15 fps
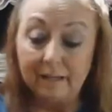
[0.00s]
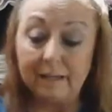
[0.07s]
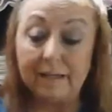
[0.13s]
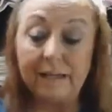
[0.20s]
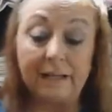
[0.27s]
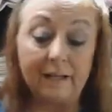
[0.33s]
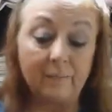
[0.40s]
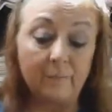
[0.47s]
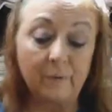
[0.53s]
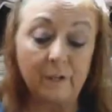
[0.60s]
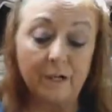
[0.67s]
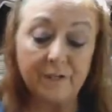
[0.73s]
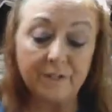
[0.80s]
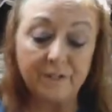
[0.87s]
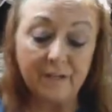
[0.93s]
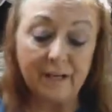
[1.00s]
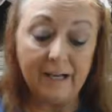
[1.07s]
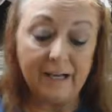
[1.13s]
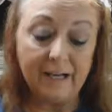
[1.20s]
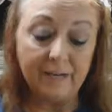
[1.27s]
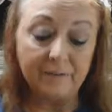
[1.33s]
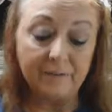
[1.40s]
And we also
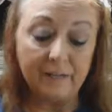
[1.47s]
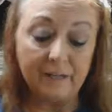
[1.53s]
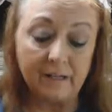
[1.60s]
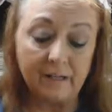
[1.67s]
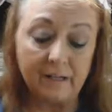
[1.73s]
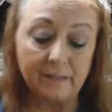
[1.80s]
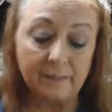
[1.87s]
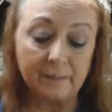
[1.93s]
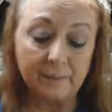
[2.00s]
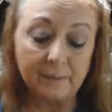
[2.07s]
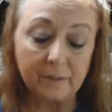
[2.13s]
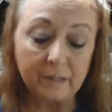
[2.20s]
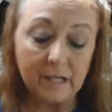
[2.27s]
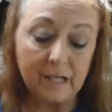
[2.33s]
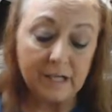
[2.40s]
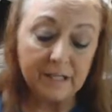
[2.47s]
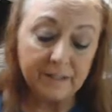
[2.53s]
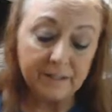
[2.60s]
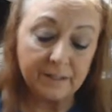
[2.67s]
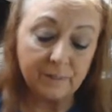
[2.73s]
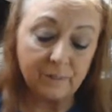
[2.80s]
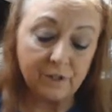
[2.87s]
have the lip
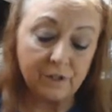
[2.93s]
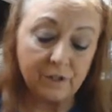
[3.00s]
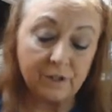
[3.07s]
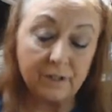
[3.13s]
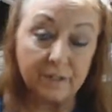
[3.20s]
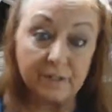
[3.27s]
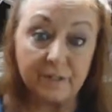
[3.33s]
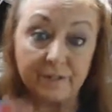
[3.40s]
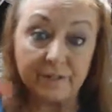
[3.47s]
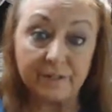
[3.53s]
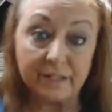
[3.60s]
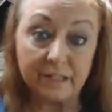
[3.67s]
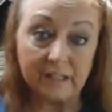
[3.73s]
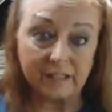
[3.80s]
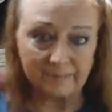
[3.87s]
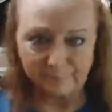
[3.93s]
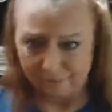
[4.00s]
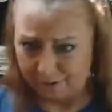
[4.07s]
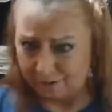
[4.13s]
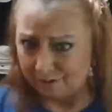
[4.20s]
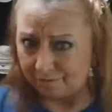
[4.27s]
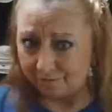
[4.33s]
gloss, which is Love Sick,
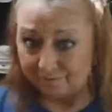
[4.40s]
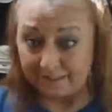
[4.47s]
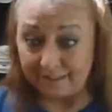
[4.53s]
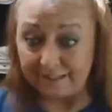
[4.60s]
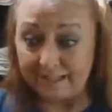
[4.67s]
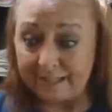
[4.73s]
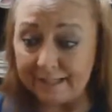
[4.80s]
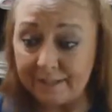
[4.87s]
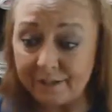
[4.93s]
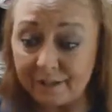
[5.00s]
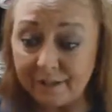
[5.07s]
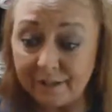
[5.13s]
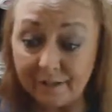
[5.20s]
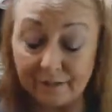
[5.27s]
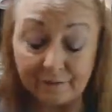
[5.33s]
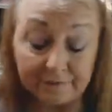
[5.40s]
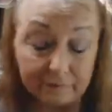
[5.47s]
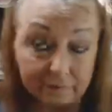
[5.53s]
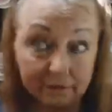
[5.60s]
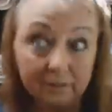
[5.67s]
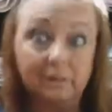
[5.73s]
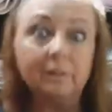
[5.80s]
which is really nice too.
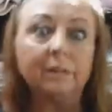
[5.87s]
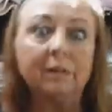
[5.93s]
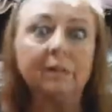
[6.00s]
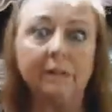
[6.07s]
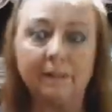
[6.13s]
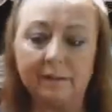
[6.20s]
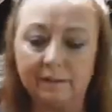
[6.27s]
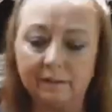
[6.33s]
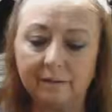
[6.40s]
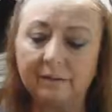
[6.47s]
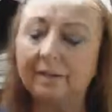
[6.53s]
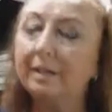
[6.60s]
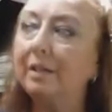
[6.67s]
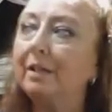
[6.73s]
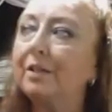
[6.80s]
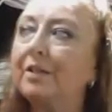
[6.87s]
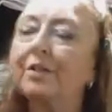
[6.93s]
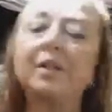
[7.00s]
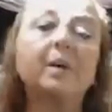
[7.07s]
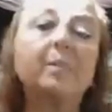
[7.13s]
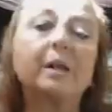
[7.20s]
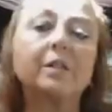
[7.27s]
I
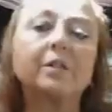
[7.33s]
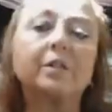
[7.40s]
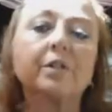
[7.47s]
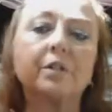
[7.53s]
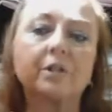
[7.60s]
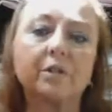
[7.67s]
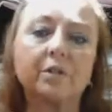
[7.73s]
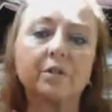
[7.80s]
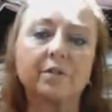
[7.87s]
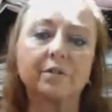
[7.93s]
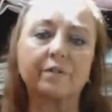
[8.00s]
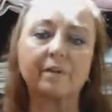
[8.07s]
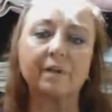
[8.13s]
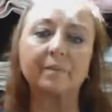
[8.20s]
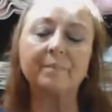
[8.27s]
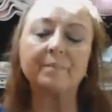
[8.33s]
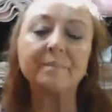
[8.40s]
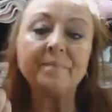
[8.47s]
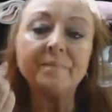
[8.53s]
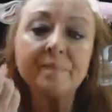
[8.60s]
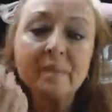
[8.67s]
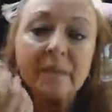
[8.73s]
so much to choose from.
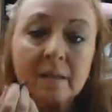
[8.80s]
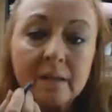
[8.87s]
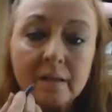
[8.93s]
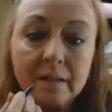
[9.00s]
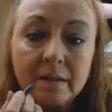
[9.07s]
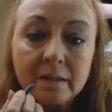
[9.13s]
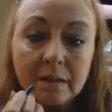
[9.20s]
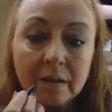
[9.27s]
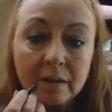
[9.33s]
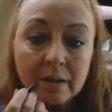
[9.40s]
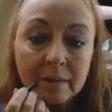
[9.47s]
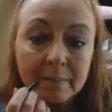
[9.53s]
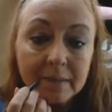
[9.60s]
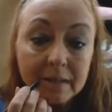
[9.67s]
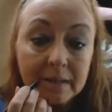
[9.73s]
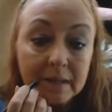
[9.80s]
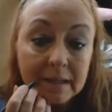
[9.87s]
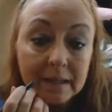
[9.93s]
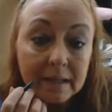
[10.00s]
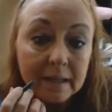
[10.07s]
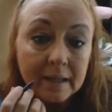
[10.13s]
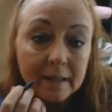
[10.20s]
So I'm going to go
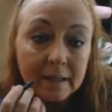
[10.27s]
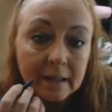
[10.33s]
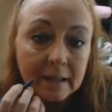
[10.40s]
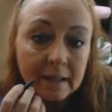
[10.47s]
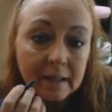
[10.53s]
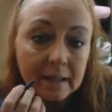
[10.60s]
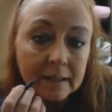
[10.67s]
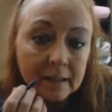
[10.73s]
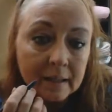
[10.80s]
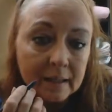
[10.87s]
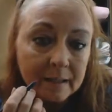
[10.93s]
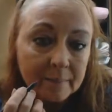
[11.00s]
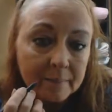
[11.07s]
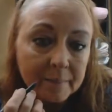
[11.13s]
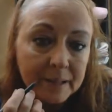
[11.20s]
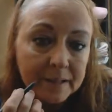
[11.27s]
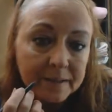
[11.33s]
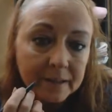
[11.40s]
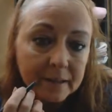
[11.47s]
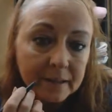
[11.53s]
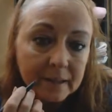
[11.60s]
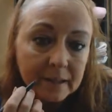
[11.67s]
ahead and
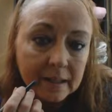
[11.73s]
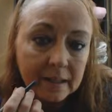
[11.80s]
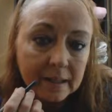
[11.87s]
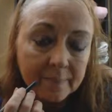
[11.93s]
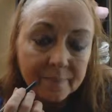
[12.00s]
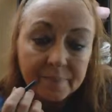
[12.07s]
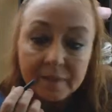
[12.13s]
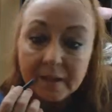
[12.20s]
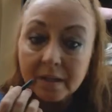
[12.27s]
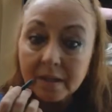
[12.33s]
pencil it in. I'm